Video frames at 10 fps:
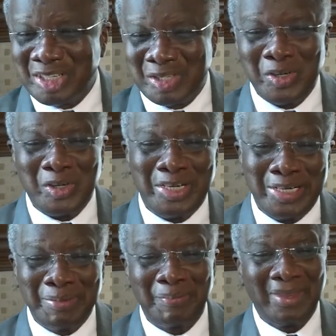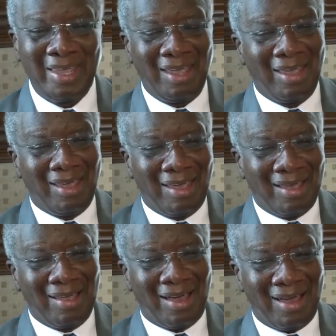So
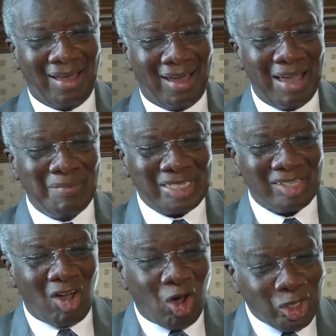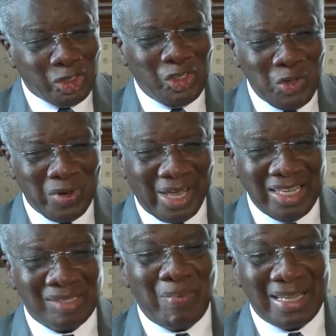I must caution you
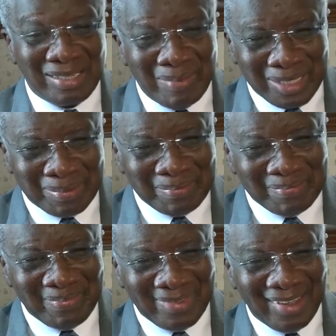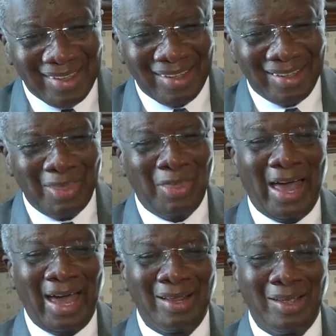against pessimism
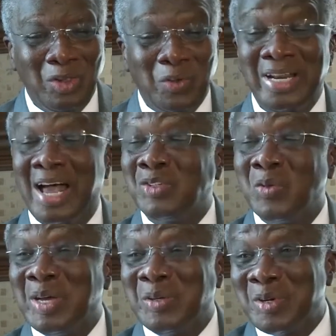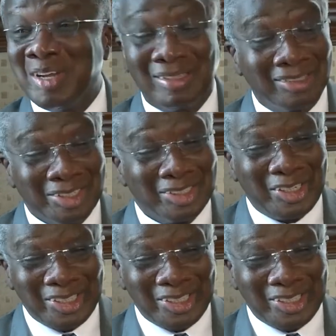that you're going to have to wait too long, not at all.